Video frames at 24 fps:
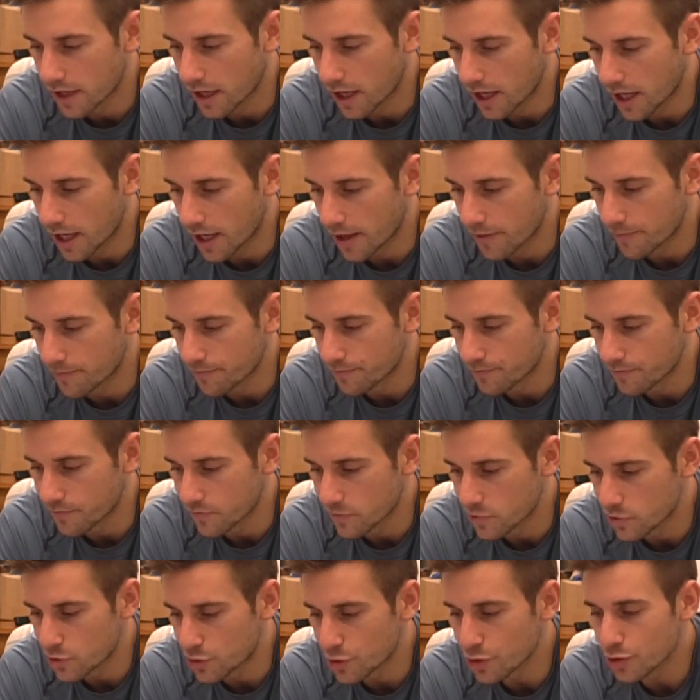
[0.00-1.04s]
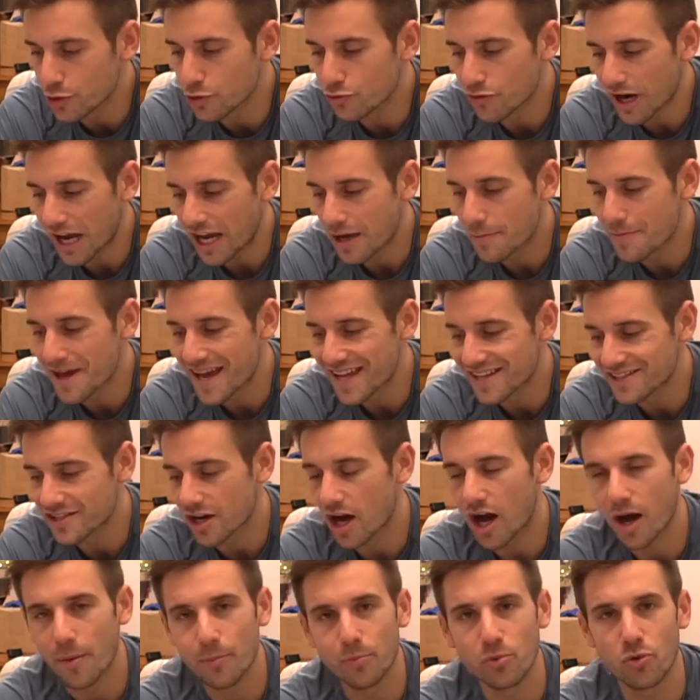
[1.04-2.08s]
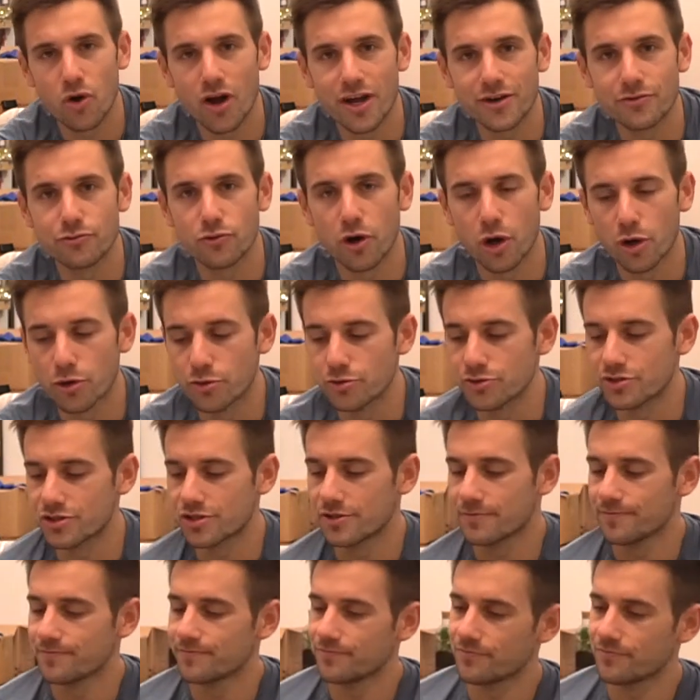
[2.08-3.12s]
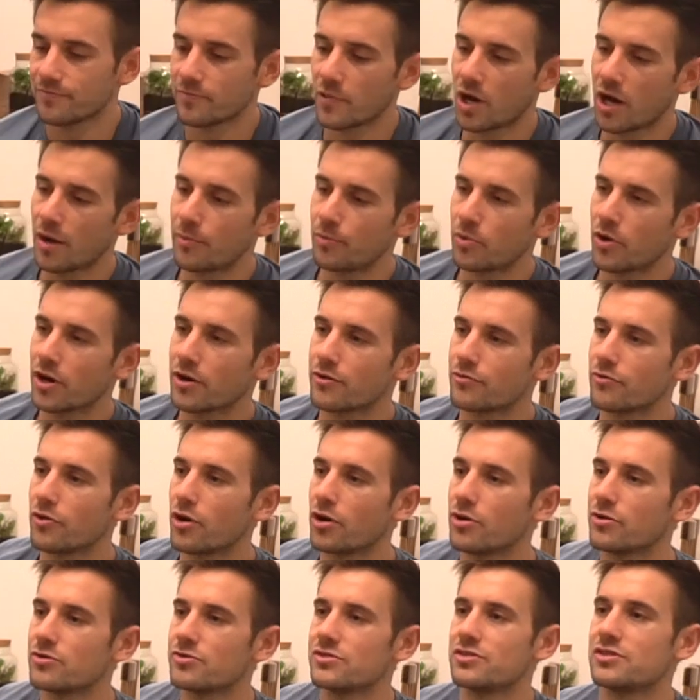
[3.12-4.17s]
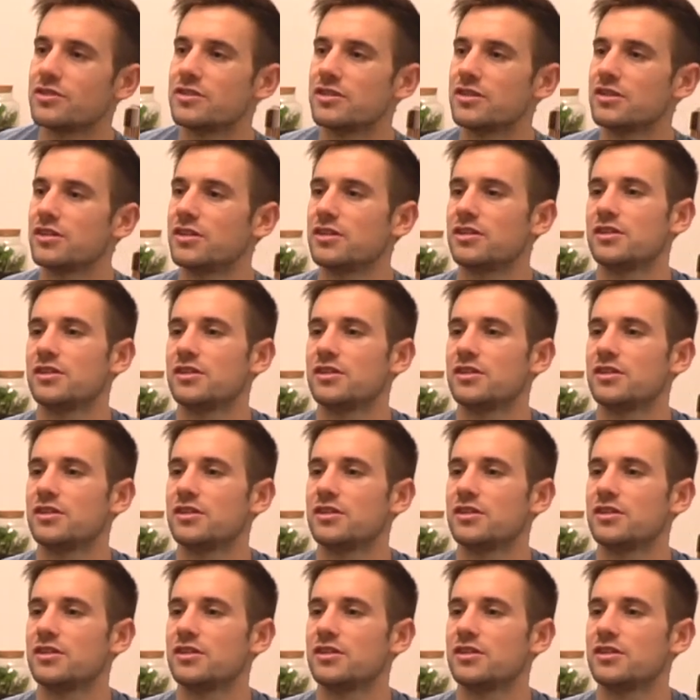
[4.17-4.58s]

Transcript: then. Do you recommend upright rows? Upright rows,